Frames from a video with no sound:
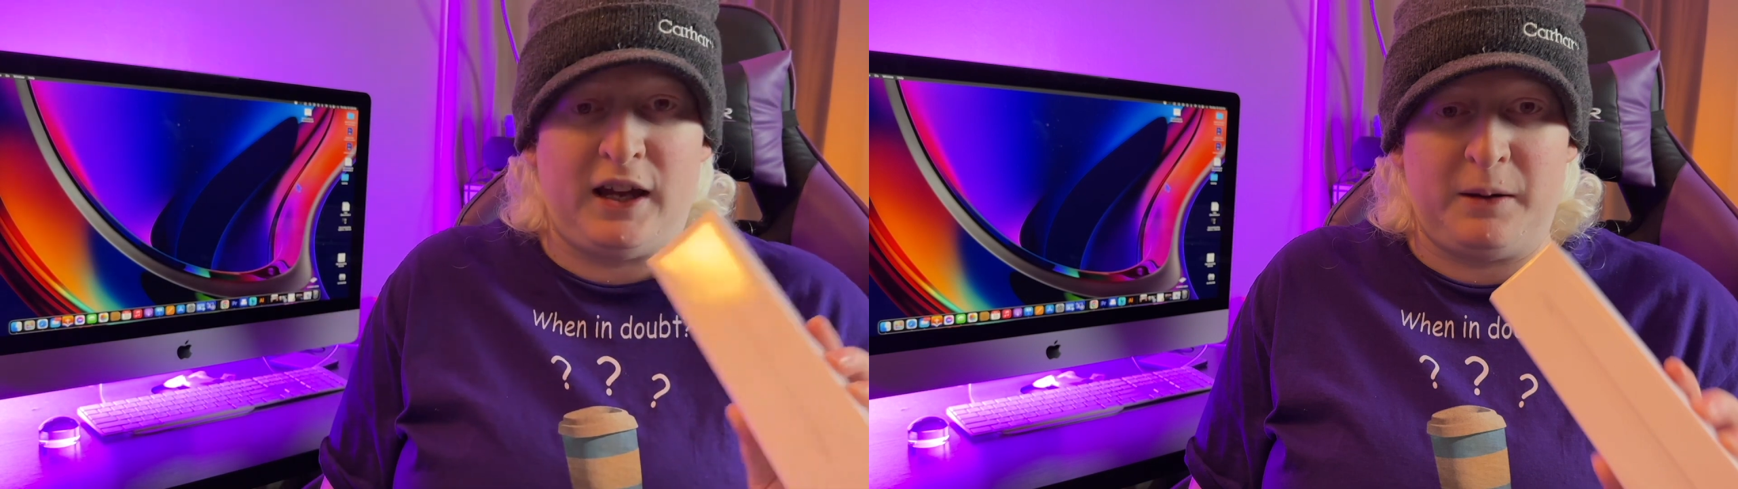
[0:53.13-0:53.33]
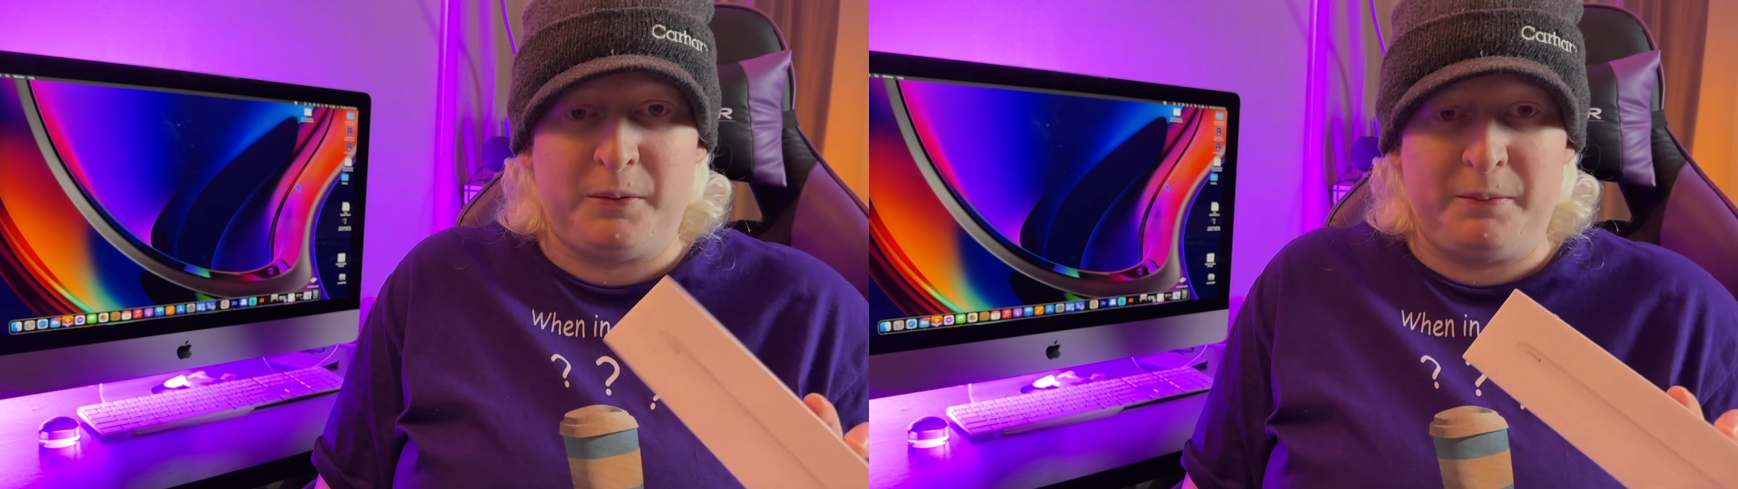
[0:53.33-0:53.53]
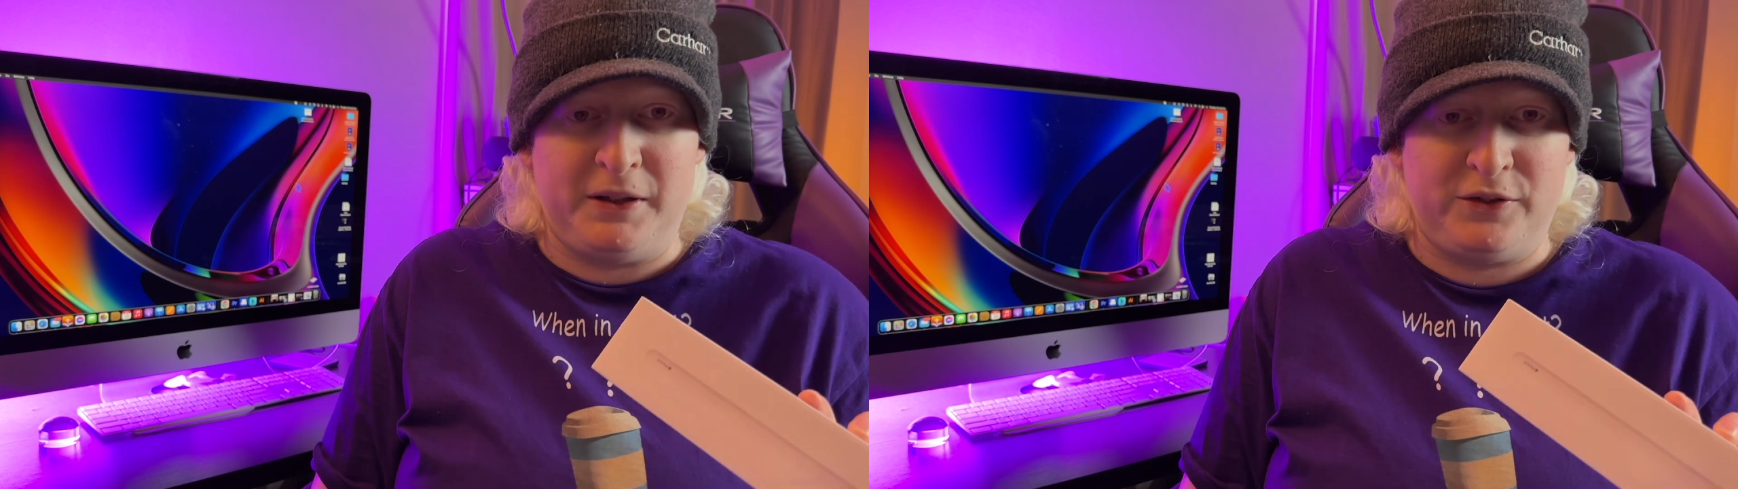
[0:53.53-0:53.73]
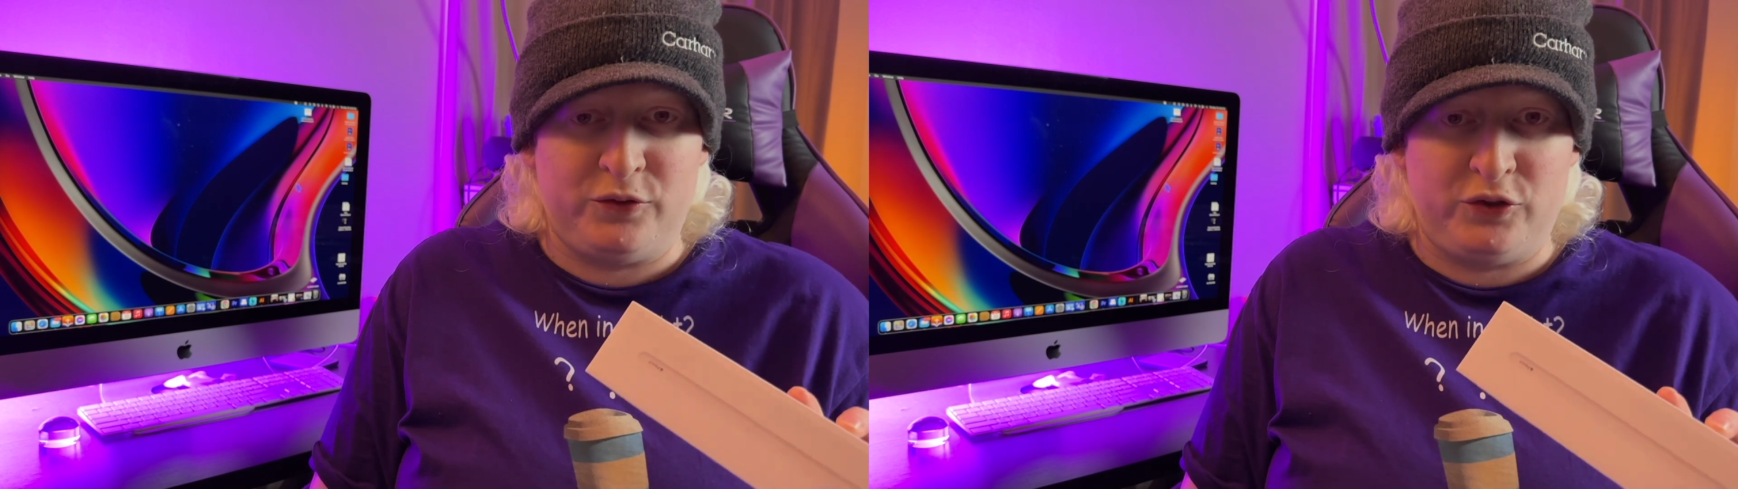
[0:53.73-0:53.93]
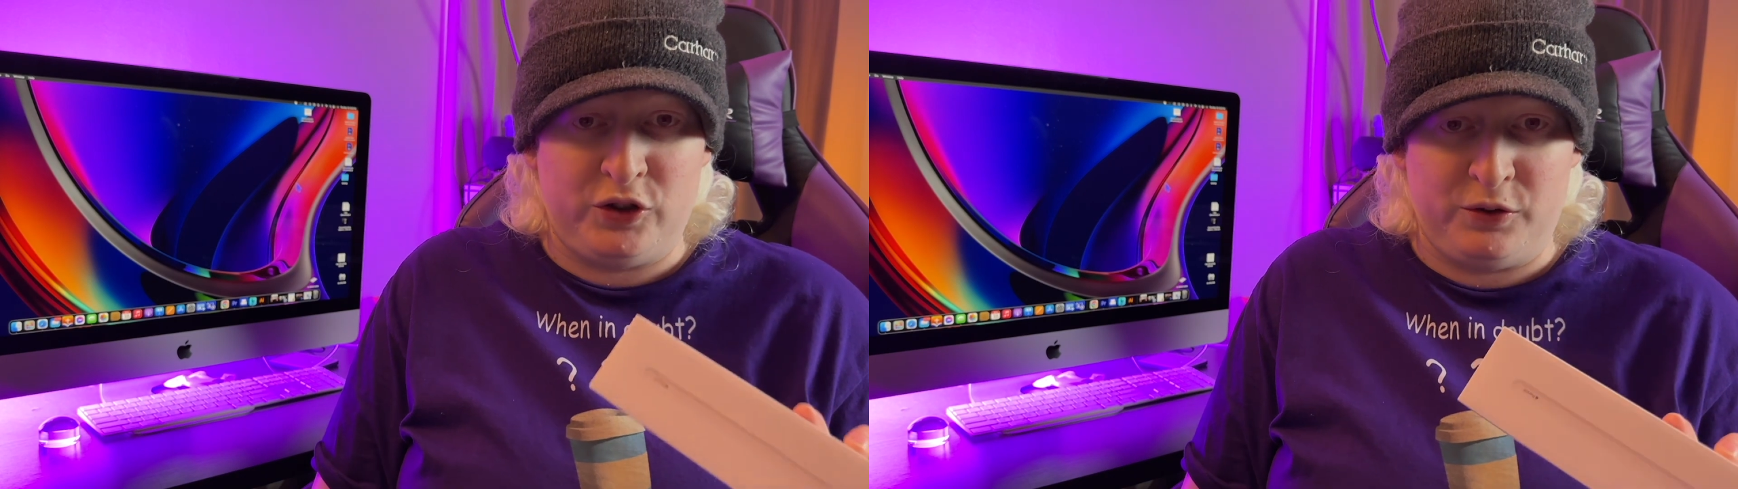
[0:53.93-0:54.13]
Apple Pencil
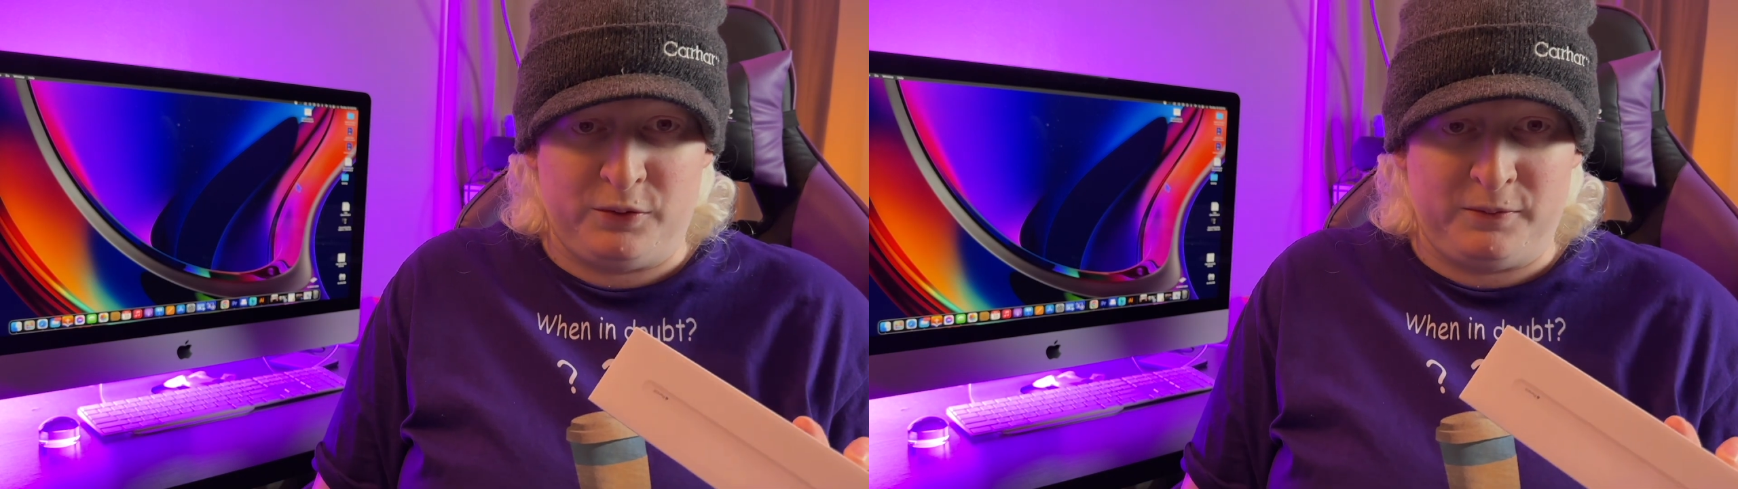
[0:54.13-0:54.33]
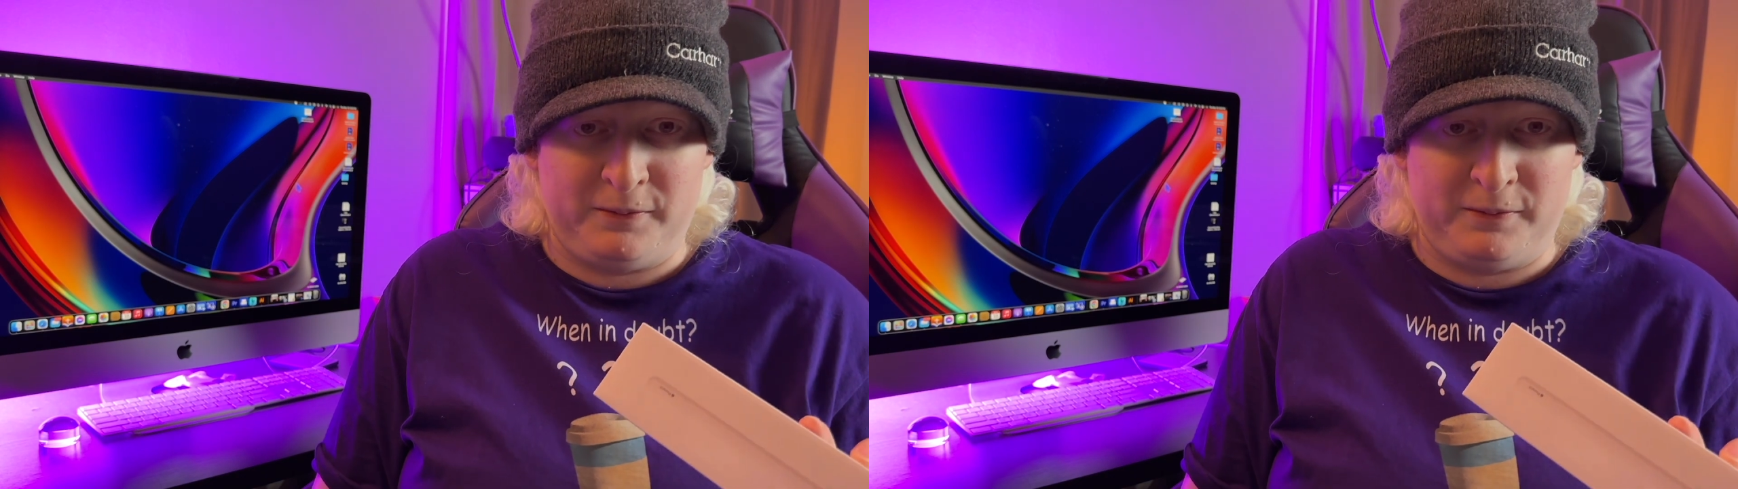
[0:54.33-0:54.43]
2.